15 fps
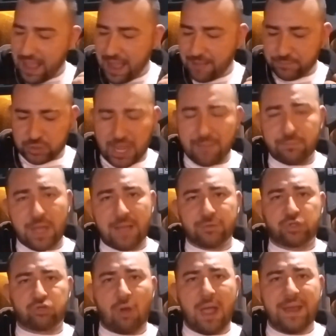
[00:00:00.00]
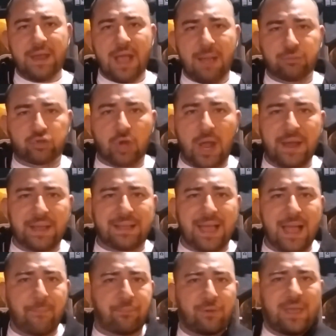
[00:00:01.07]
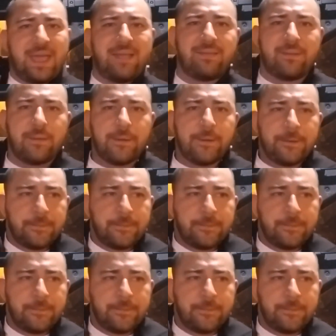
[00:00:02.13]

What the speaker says: I'm trying to comprehend